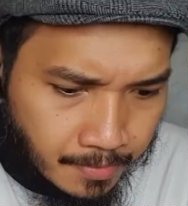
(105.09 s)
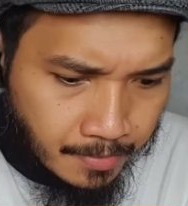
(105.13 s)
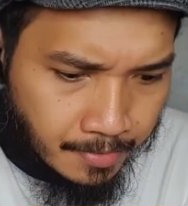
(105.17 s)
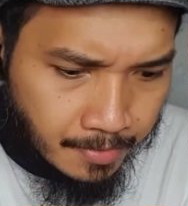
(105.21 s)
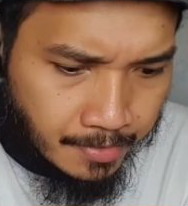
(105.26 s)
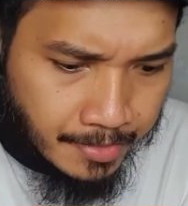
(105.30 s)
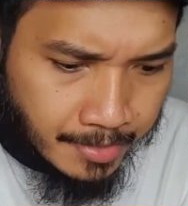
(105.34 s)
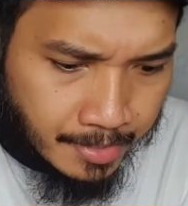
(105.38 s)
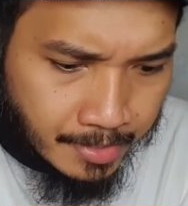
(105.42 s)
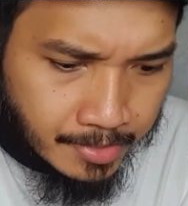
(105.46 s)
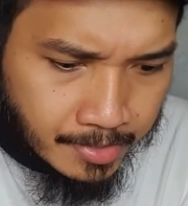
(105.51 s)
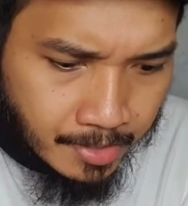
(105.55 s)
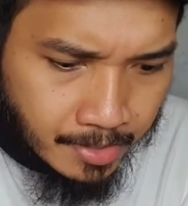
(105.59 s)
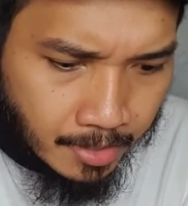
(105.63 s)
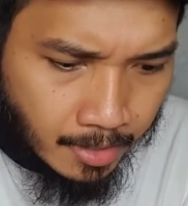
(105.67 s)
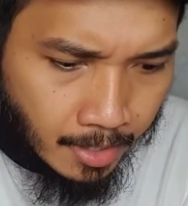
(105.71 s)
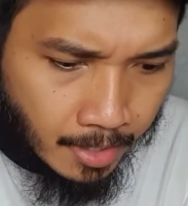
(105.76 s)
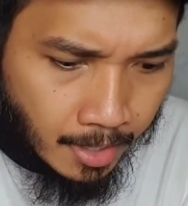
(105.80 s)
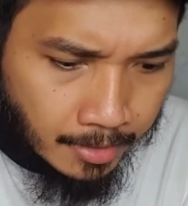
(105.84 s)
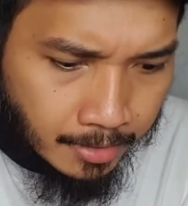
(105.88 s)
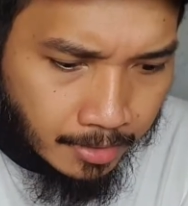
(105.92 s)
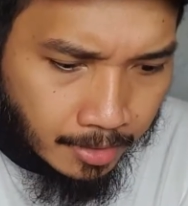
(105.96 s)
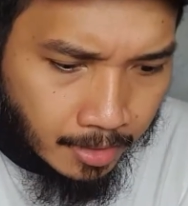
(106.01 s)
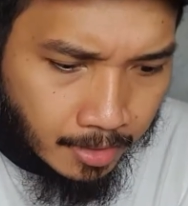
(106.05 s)
The things that
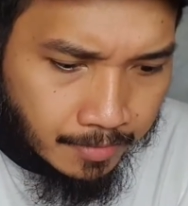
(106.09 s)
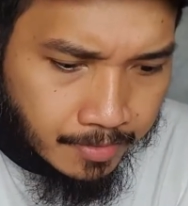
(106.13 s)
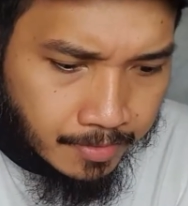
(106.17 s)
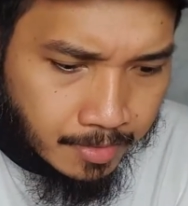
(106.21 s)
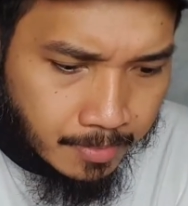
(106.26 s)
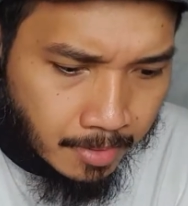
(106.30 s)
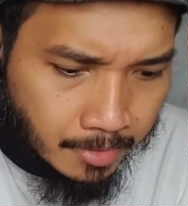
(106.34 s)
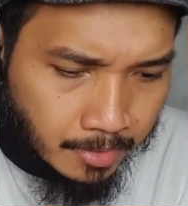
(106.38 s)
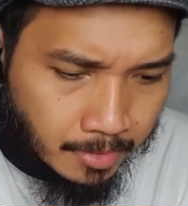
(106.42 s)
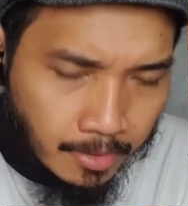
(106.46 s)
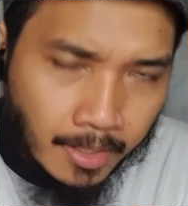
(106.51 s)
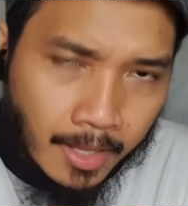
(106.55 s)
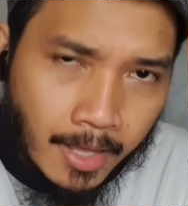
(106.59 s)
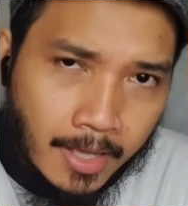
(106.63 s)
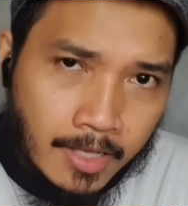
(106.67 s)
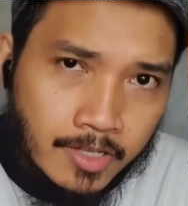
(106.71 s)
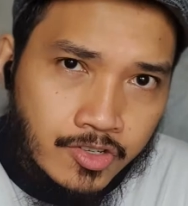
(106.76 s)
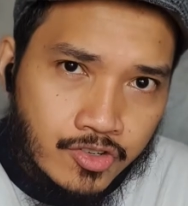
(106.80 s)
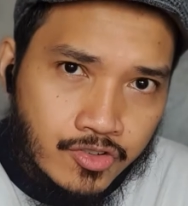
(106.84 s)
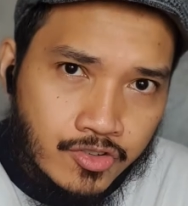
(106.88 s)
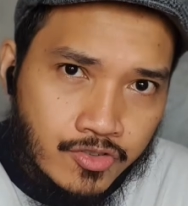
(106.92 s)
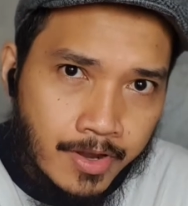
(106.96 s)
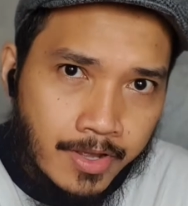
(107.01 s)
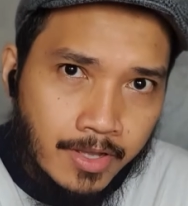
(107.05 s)
I loved about the
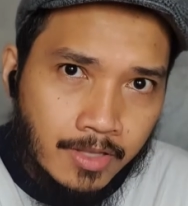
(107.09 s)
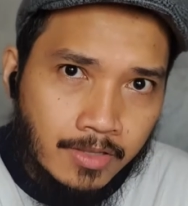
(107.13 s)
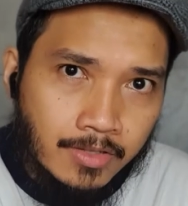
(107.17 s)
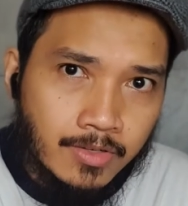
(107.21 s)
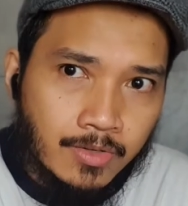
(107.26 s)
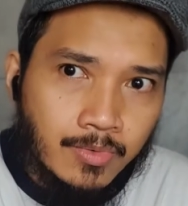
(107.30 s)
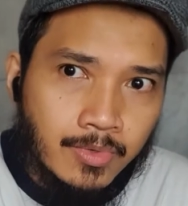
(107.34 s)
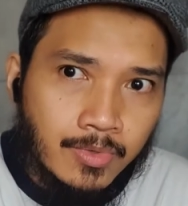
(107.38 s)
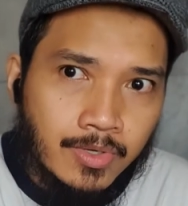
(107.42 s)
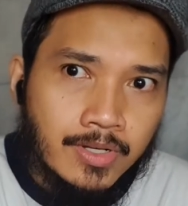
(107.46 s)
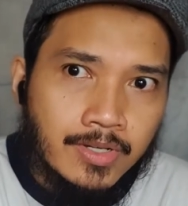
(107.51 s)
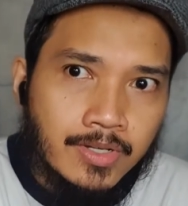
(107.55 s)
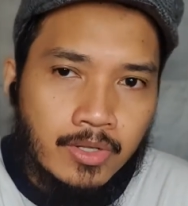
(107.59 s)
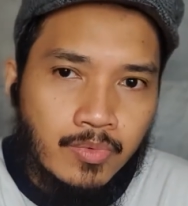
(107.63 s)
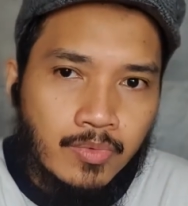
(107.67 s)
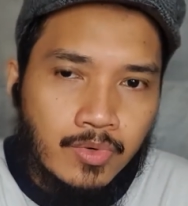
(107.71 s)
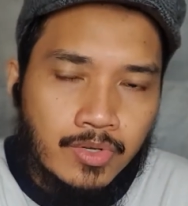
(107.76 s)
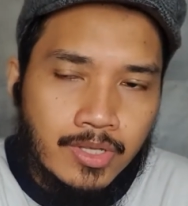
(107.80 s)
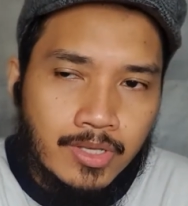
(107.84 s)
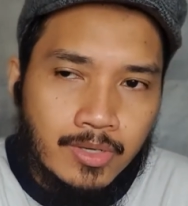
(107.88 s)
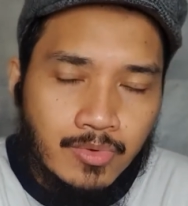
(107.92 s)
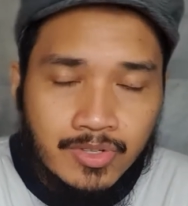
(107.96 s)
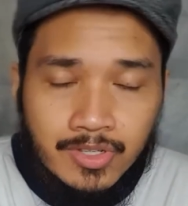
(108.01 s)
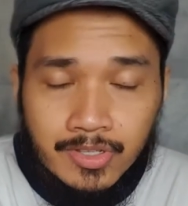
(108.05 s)
last trailer was
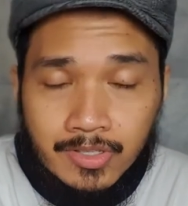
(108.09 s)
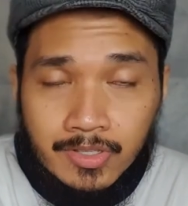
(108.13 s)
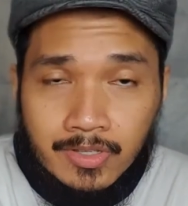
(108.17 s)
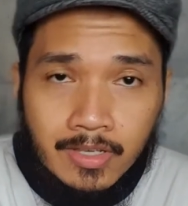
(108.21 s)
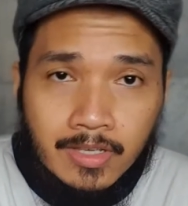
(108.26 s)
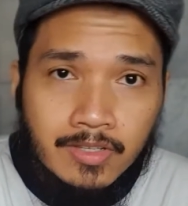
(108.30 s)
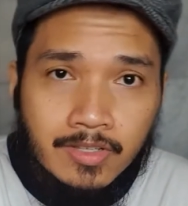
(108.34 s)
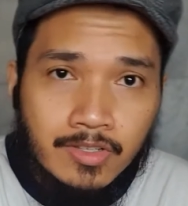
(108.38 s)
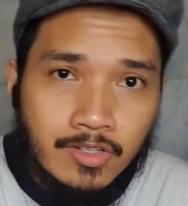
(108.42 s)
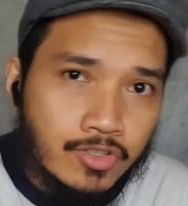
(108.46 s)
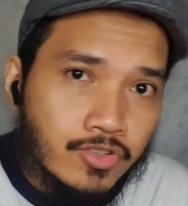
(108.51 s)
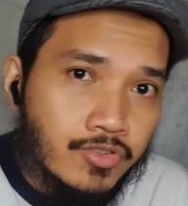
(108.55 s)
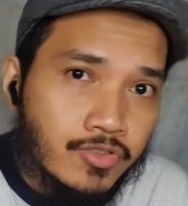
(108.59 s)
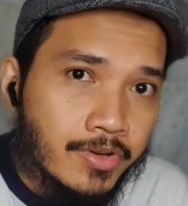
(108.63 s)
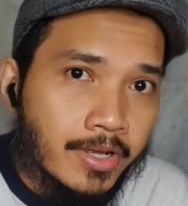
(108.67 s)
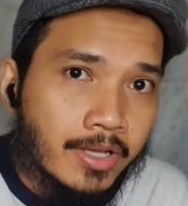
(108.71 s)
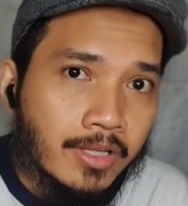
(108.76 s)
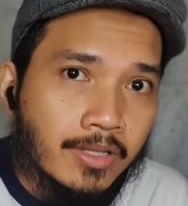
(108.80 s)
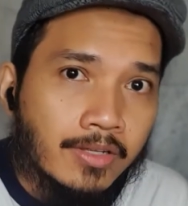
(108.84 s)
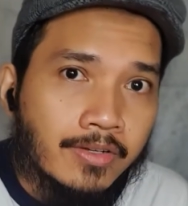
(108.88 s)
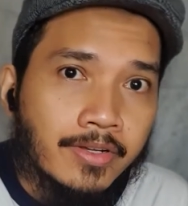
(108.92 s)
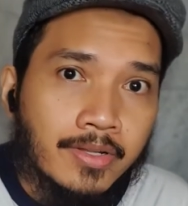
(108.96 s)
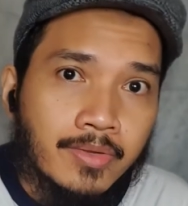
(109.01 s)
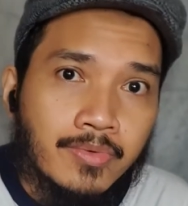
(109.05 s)
it was a teaser
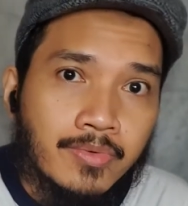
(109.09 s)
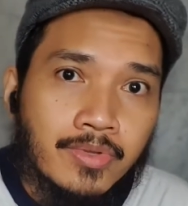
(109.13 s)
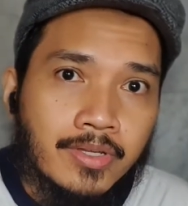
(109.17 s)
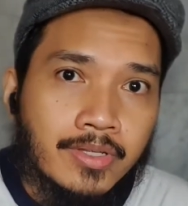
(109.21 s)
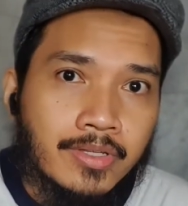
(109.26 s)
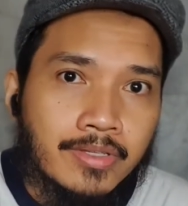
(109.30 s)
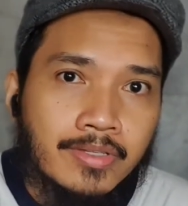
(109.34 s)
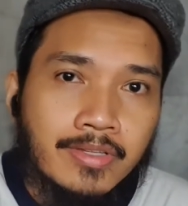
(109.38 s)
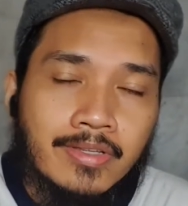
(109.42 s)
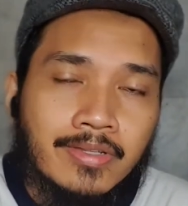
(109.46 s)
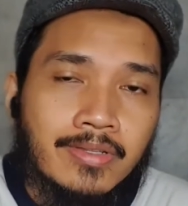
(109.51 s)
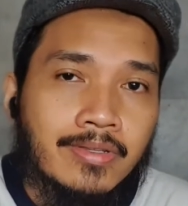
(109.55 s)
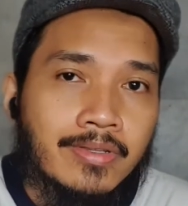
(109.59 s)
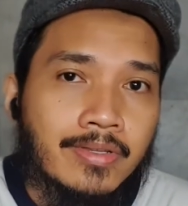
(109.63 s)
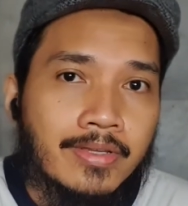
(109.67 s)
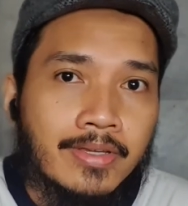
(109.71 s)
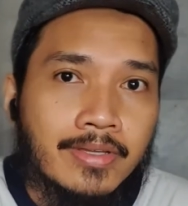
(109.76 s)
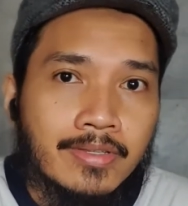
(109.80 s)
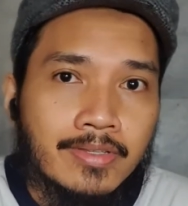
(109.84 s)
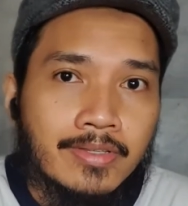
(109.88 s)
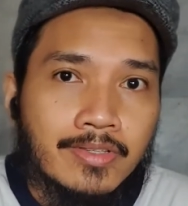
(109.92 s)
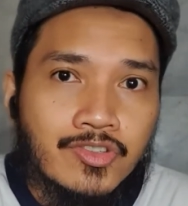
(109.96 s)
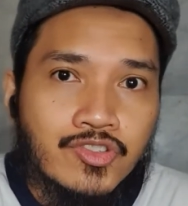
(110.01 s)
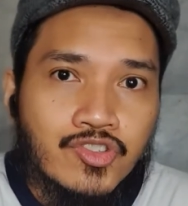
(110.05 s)
trailer and it did
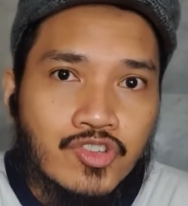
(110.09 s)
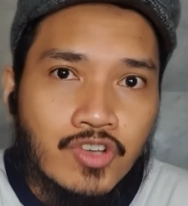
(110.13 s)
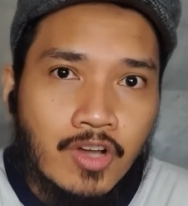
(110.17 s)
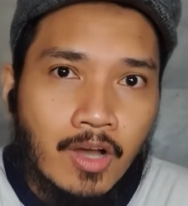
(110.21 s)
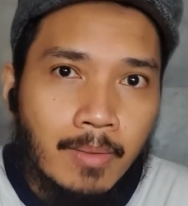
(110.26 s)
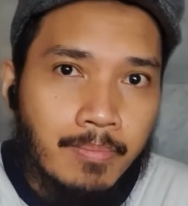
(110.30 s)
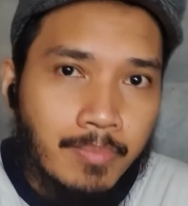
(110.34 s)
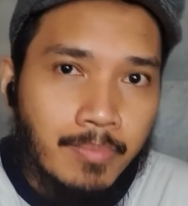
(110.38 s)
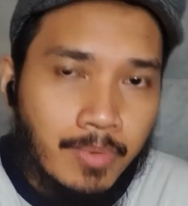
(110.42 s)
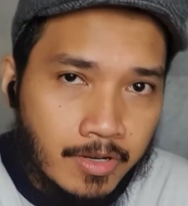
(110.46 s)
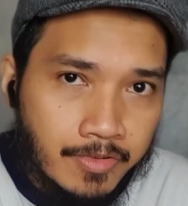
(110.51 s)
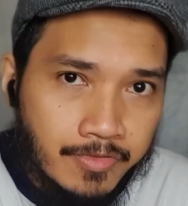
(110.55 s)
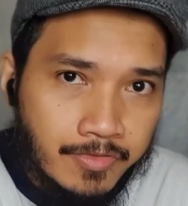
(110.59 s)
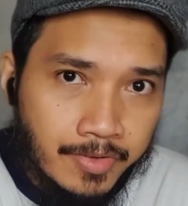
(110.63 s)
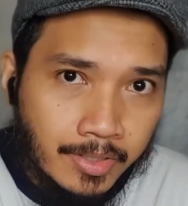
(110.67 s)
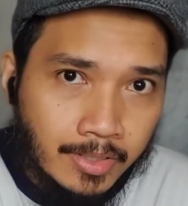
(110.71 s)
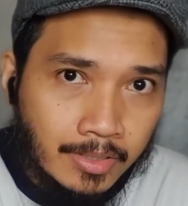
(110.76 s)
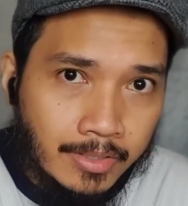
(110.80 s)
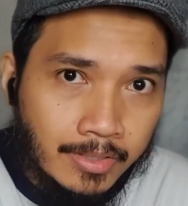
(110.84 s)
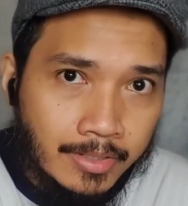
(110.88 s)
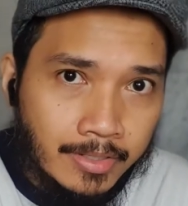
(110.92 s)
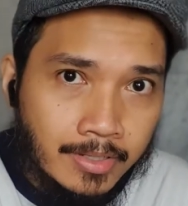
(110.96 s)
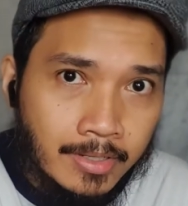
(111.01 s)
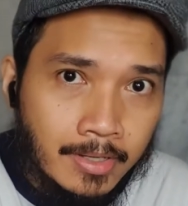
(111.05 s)
its job
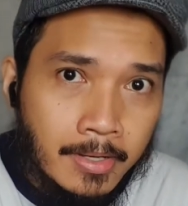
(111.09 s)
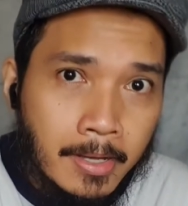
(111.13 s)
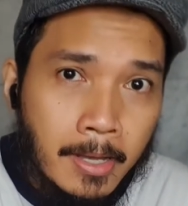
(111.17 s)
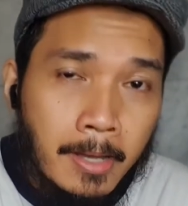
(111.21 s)
perfectly.